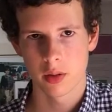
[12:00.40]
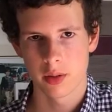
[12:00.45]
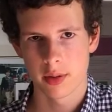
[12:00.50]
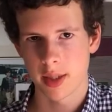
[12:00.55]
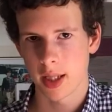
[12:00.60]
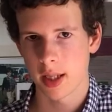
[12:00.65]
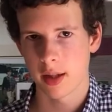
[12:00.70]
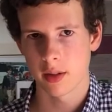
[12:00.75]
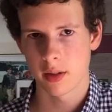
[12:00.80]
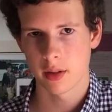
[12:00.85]

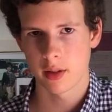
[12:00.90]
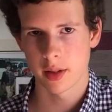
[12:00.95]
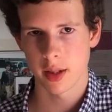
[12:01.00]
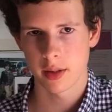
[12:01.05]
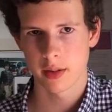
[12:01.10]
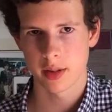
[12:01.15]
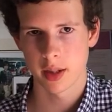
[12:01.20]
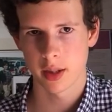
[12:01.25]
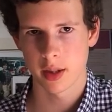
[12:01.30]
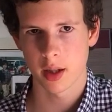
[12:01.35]

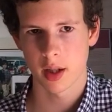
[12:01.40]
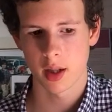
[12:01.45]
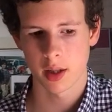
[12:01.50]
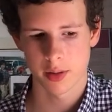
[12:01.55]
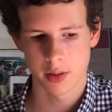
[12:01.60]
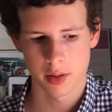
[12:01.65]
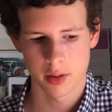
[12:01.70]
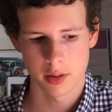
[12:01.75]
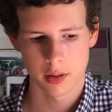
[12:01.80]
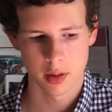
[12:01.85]

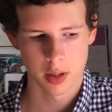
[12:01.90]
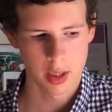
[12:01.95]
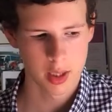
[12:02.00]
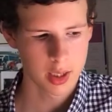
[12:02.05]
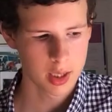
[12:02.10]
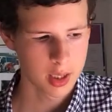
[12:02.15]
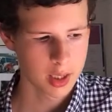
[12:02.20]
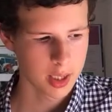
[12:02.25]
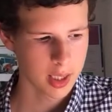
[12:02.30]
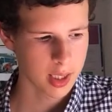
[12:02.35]
10ZZGarden
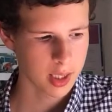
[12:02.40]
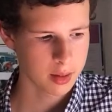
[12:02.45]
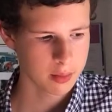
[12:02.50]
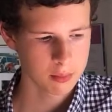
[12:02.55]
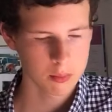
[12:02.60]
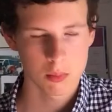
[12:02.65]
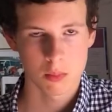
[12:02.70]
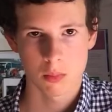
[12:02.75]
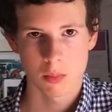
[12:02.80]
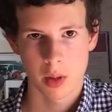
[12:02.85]

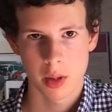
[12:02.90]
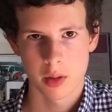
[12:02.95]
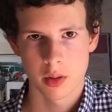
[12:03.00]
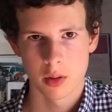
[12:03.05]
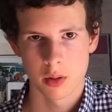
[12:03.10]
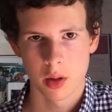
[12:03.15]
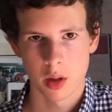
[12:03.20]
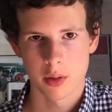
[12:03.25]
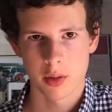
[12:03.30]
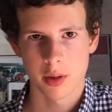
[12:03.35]
when you
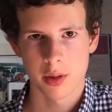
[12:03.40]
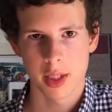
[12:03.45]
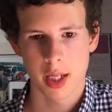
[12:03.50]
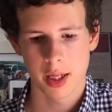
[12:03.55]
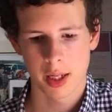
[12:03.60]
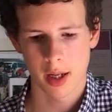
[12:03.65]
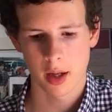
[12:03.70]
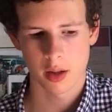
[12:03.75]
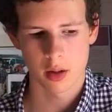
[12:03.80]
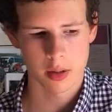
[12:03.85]
go to
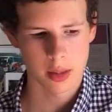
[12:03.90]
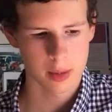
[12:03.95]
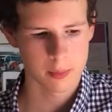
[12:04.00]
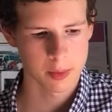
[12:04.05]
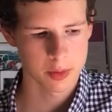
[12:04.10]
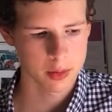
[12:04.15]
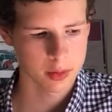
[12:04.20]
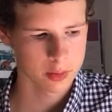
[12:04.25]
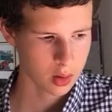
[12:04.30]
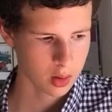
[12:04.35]
checkout on
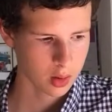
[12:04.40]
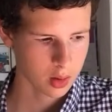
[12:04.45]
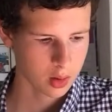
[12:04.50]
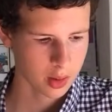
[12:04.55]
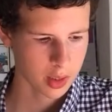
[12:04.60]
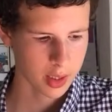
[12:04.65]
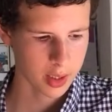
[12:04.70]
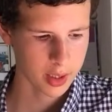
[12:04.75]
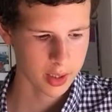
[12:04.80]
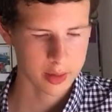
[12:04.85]
Amazon.
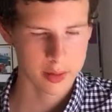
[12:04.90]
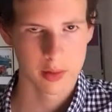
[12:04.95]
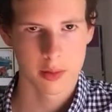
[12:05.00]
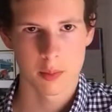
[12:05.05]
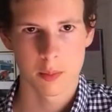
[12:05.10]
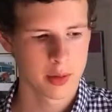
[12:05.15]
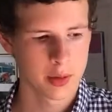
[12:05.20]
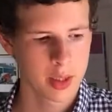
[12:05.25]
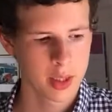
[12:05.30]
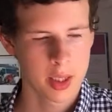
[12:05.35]
And
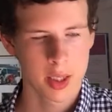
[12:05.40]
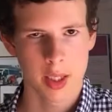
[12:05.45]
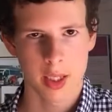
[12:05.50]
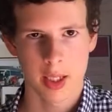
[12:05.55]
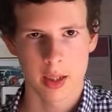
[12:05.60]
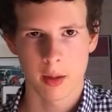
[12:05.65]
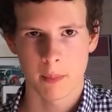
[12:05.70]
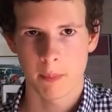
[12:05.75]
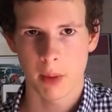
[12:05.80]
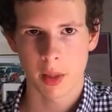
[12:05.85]

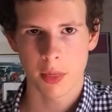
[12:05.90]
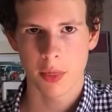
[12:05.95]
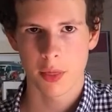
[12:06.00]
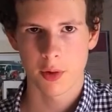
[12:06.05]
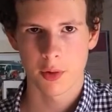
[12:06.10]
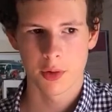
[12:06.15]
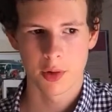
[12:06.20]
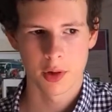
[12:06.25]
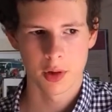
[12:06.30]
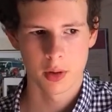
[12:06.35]
in a month or
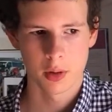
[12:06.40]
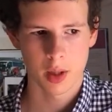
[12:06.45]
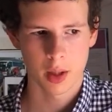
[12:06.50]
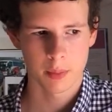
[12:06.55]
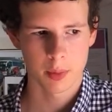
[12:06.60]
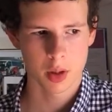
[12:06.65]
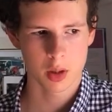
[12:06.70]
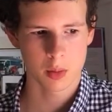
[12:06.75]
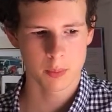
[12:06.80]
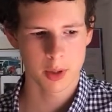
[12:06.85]
two, I'm
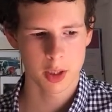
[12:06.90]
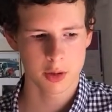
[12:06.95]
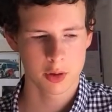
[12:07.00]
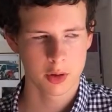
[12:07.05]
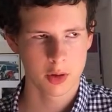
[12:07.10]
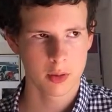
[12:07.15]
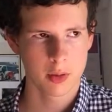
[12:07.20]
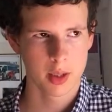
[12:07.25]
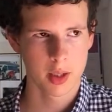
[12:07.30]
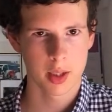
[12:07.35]
going to be
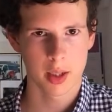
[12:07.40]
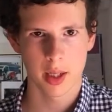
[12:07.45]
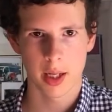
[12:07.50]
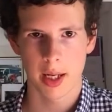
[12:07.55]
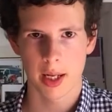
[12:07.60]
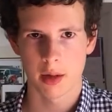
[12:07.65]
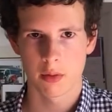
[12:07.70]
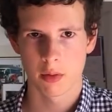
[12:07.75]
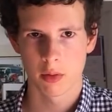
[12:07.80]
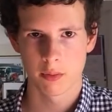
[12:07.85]
doing
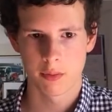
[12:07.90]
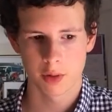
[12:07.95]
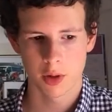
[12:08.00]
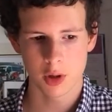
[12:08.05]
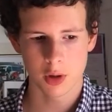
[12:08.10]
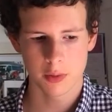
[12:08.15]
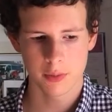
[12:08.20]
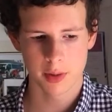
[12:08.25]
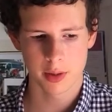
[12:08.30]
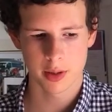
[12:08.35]
a
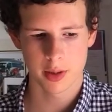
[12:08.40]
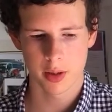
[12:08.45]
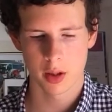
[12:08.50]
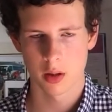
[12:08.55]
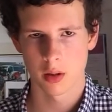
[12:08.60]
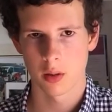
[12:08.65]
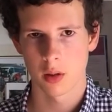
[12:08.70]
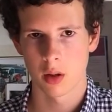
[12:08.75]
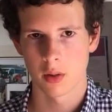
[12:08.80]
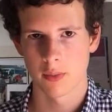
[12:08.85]
review
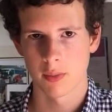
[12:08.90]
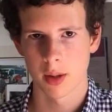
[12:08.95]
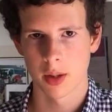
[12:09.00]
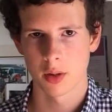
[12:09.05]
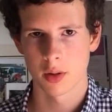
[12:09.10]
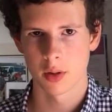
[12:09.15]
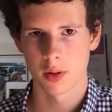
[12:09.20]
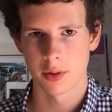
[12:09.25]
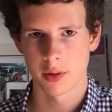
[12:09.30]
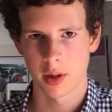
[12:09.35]
video of my
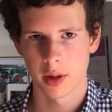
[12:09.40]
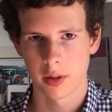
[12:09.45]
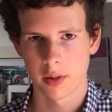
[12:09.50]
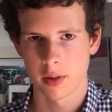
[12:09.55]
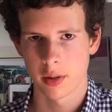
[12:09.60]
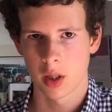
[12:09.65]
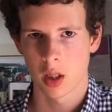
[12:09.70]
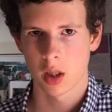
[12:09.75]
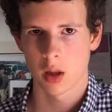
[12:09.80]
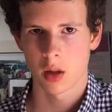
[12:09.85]
Hortuzz.
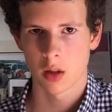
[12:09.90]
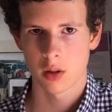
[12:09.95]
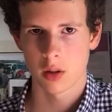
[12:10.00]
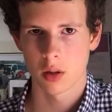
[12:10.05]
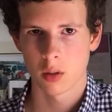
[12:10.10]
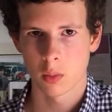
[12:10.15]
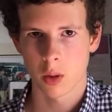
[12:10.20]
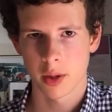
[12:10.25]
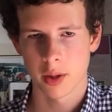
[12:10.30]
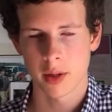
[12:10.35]
So
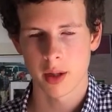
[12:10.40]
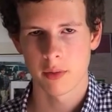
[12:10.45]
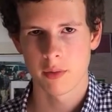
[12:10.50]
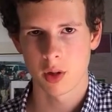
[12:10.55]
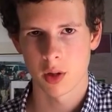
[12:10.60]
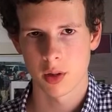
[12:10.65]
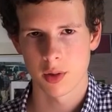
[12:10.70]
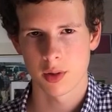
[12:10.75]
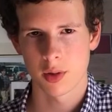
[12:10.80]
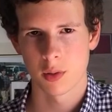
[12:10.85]
once I've
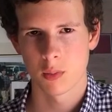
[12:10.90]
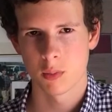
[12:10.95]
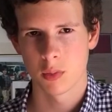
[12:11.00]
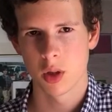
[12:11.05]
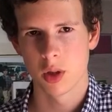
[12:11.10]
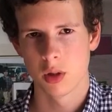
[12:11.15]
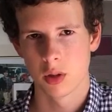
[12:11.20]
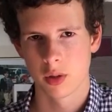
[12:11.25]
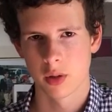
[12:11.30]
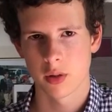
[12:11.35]
got some
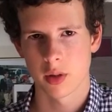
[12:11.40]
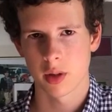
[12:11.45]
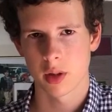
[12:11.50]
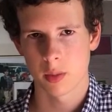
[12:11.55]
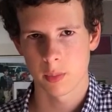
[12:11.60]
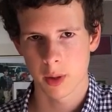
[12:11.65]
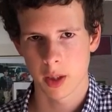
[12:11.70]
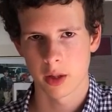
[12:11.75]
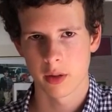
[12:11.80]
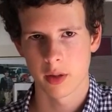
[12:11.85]
user
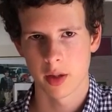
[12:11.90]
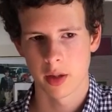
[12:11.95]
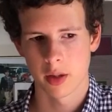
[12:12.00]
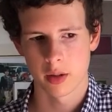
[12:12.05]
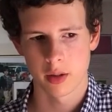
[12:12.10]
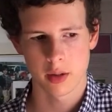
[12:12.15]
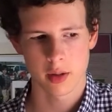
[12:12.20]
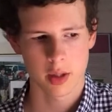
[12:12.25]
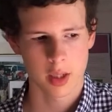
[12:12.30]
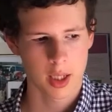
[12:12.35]

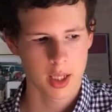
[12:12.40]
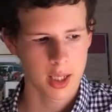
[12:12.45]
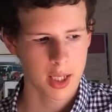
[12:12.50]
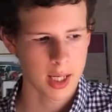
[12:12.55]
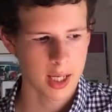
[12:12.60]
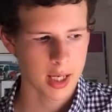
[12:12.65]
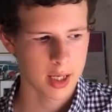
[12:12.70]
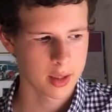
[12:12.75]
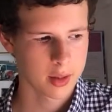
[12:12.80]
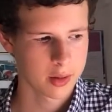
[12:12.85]
experience
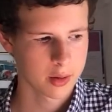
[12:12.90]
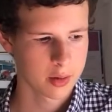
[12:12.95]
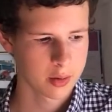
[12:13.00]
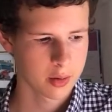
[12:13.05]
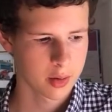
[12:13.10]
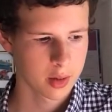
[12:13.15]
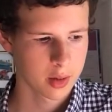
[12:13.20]
and